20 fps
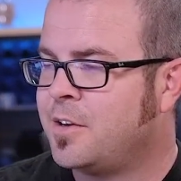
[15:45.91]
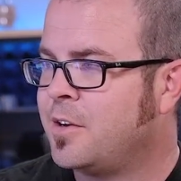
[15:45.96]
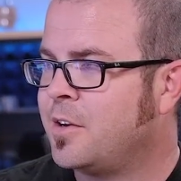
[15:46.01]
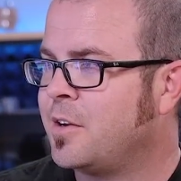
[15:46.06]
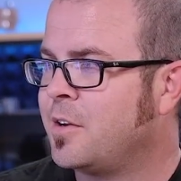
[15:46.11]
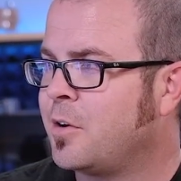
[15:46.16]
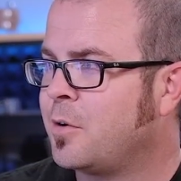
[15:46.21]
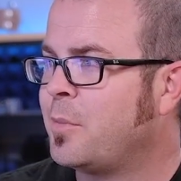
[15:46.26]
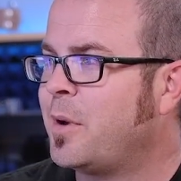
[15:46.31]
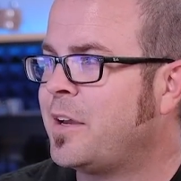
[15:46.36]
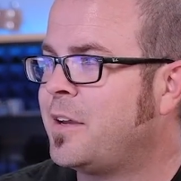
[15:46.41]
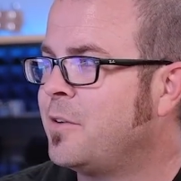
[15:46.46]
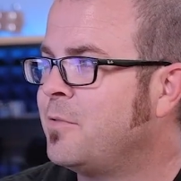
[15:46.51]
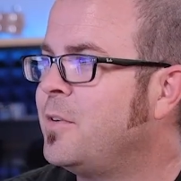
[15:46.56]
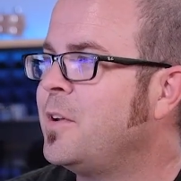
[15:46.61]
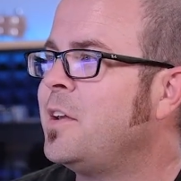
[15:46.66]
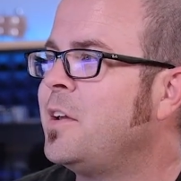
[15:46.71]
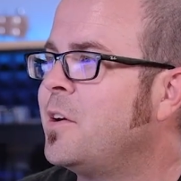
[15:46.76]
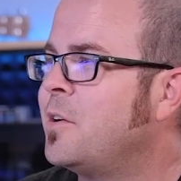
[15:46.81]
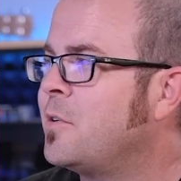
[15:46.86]
or make a
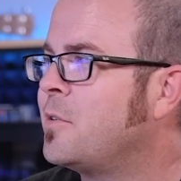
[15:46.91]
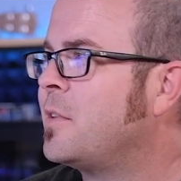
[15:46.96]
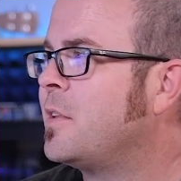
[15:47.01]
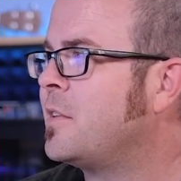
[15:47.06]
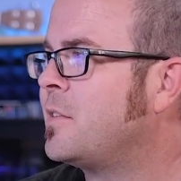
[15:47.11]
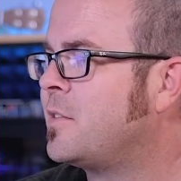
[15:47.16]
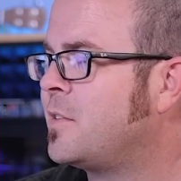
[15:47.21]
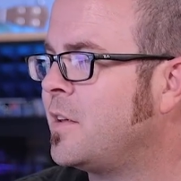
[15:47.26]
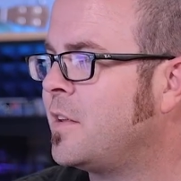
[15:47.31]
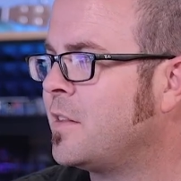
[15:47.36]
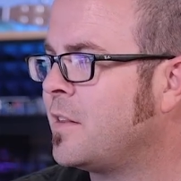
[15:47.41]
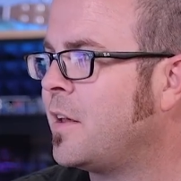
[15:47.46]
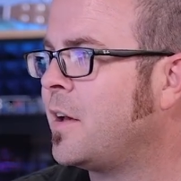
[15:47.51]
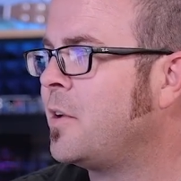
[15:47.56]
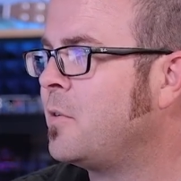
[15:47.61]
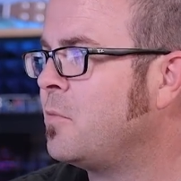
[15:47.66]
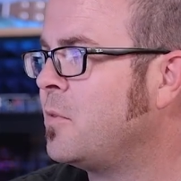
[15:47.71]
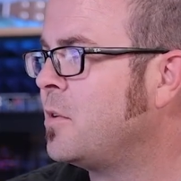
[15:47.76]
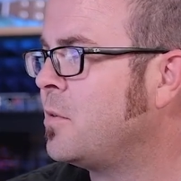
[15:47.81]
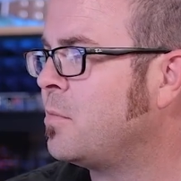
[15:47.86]
video that's in
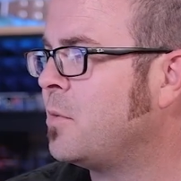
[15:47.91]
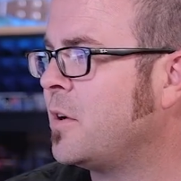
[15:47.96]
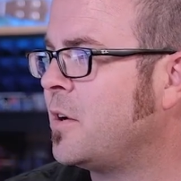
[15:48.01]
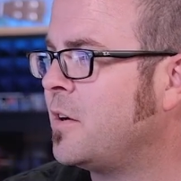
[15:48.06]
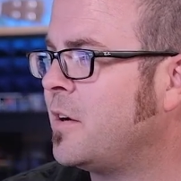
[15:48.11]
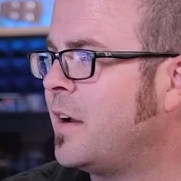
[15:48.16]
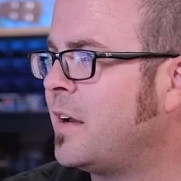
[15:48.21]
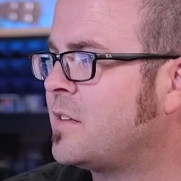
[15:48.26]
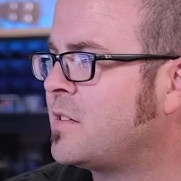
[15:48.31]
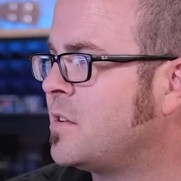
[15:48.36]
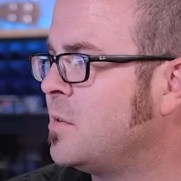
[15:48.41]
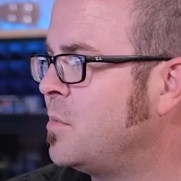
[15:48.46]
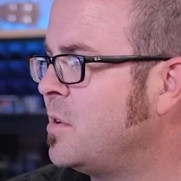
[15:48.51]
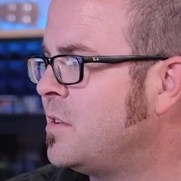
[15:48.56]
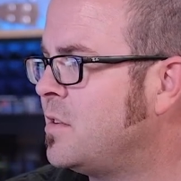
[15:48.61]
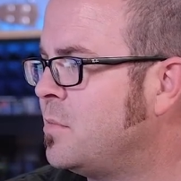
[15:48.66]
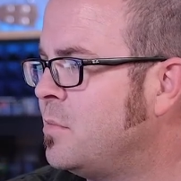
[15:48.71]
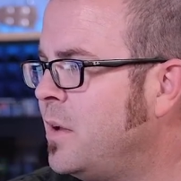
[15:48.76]
line with what you're asking me to